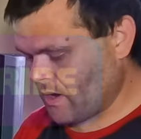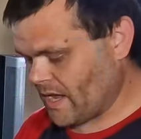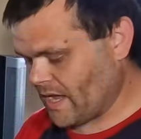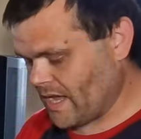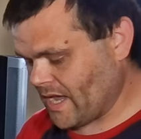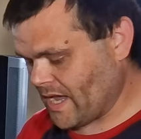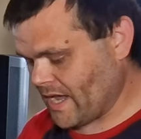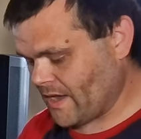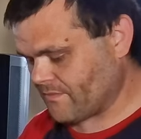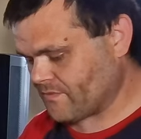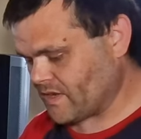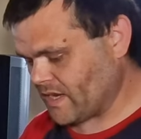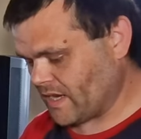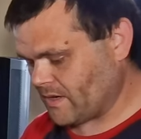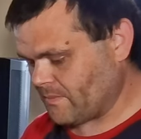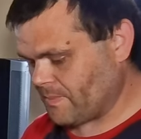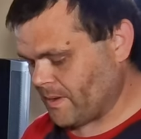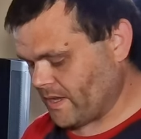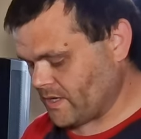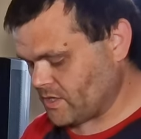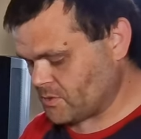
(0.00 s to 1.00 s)
I have
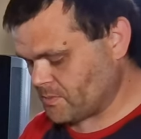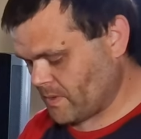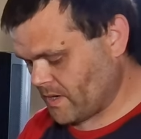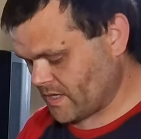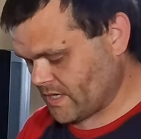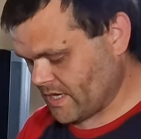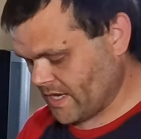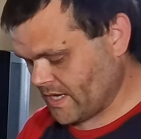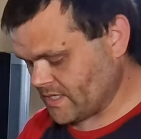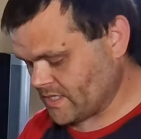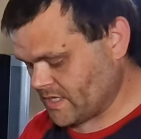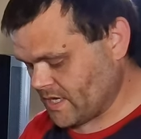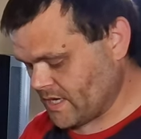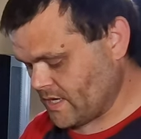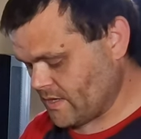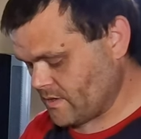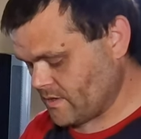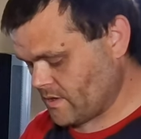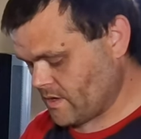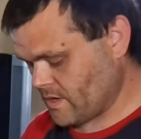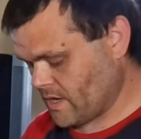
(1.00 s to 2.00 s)
done benchmark
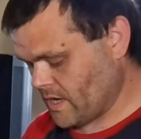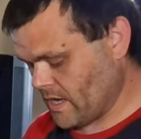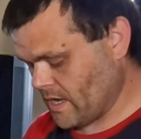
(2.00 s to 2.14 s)
testing.